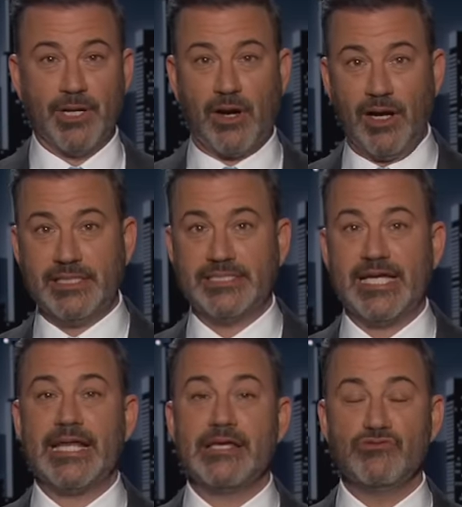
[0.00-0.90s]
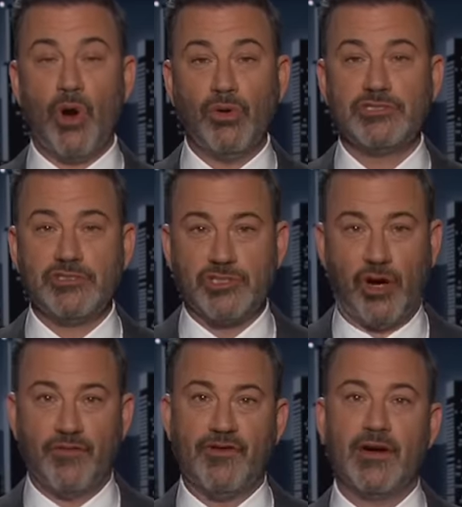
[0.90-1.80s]
McCarthy said he knows it's
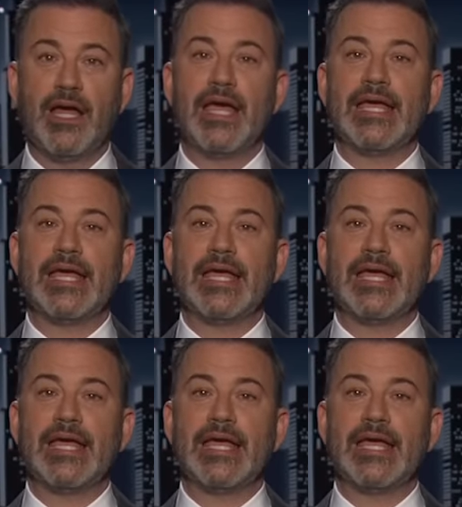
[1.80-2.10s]
over.